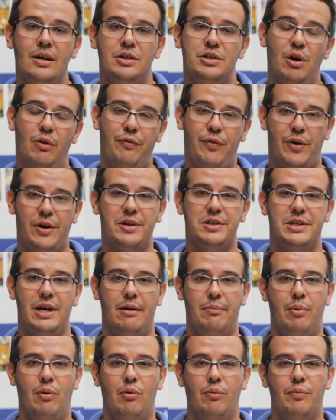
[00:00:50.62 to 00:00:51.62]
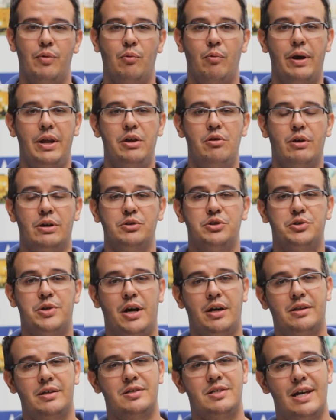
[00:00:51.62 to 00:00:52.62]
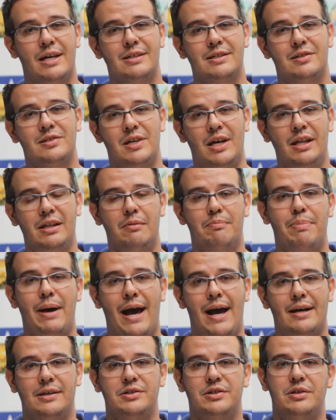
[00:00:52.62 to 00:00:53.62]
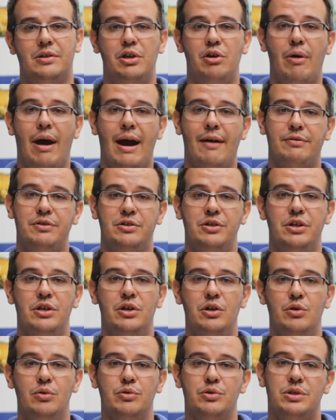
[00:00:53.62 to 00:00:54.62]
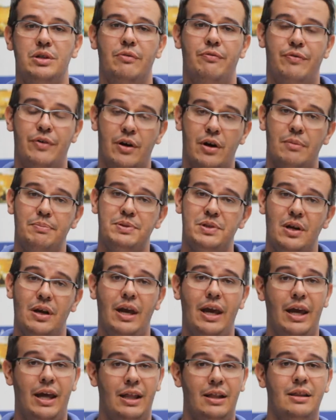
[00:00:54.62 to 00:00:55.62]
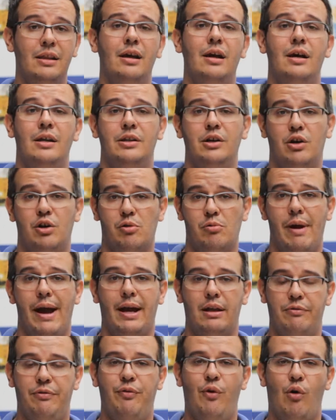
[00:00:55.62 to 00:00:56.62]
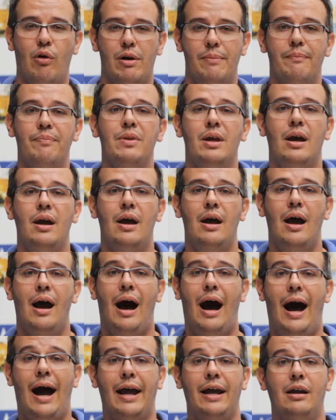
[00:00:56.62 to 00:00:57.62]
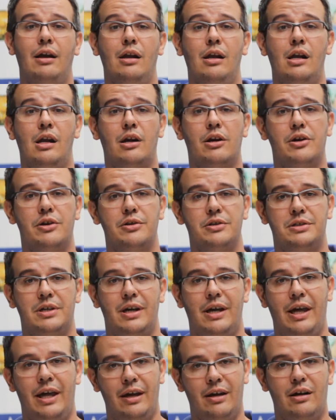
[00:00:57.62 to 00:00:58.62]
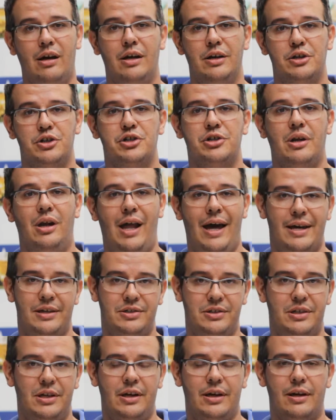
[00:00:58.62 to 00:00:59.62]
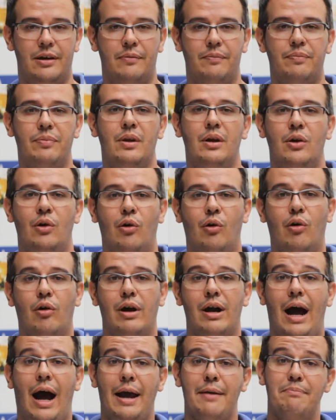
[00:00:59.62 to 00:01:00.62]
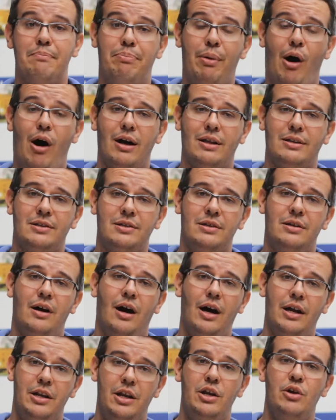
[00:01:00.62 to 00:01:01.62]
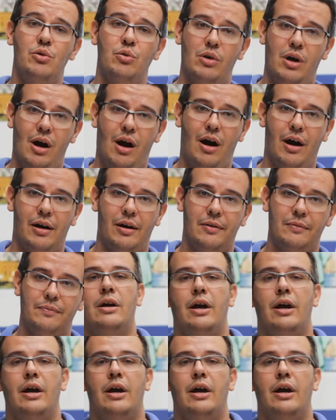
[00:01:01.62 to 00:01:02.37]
So for example, when you construct a sentence in the past, you have to use the verbs in the correct form. I learned English last year, or I bought a new car.